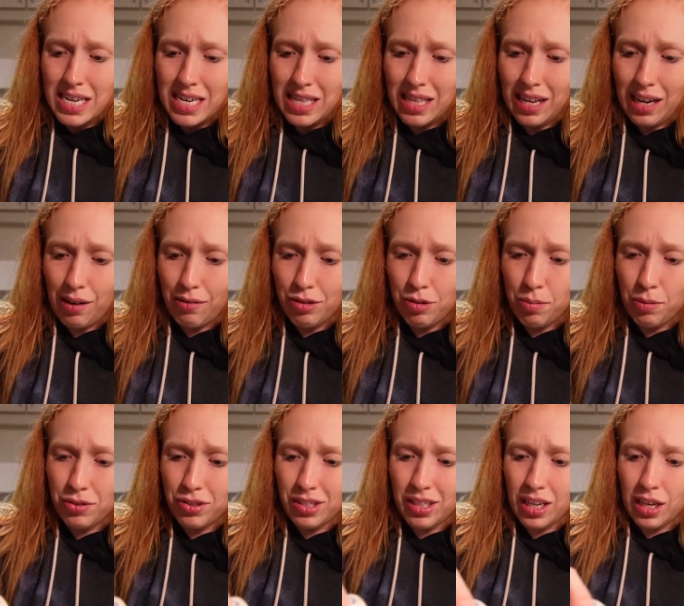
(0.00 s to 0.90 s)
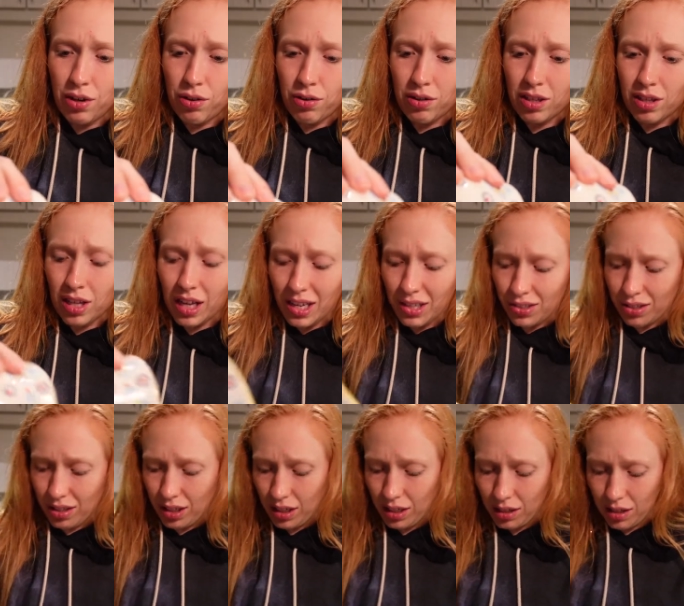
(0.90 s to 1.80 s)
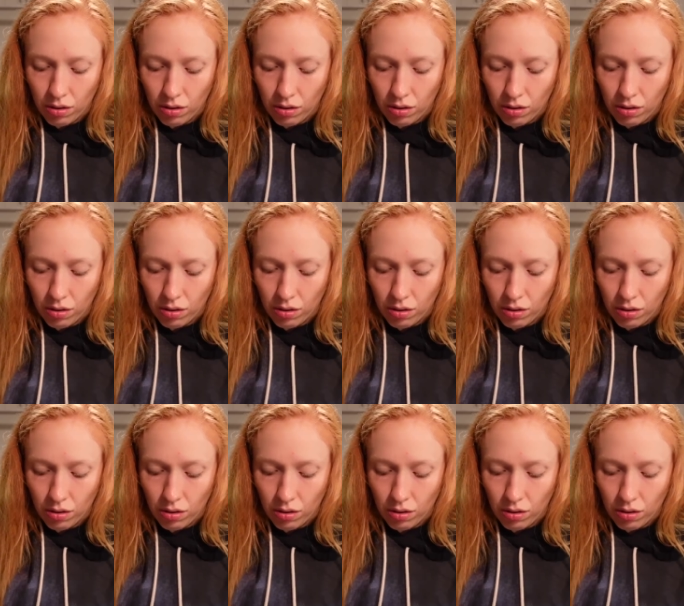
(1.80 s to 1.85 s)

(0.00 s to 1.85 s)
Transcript: that I was supposed to take her to the class tonight.